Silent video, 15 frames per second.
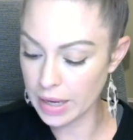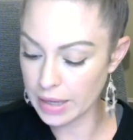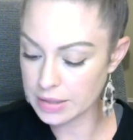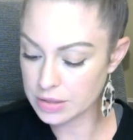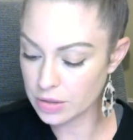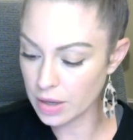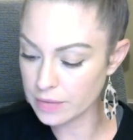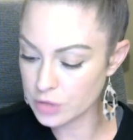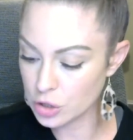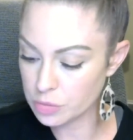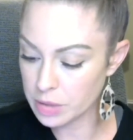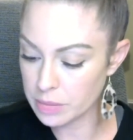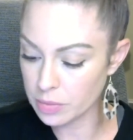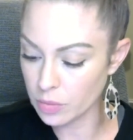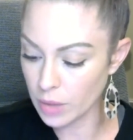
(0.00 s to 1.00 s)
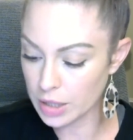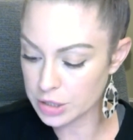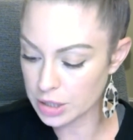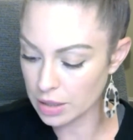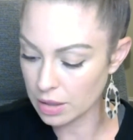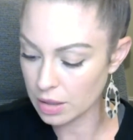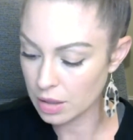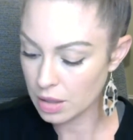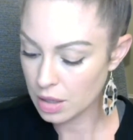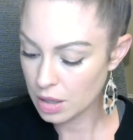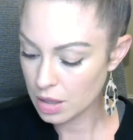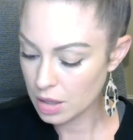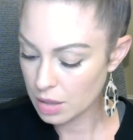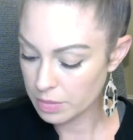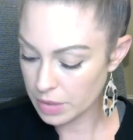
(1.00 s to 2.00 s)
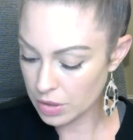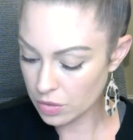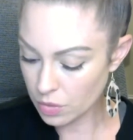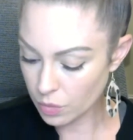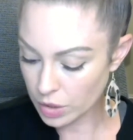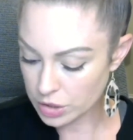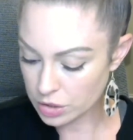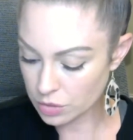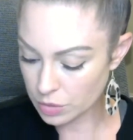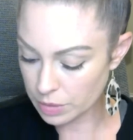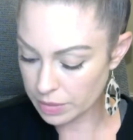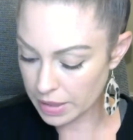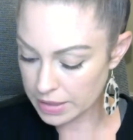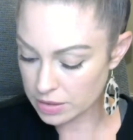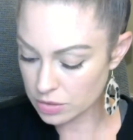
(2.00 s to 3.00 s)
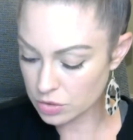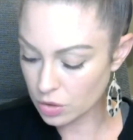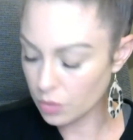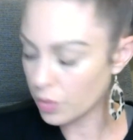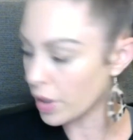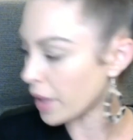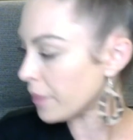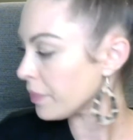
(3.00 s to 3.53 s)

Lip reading: I still have 2 people watching, but you can watch the replay, so don't worry.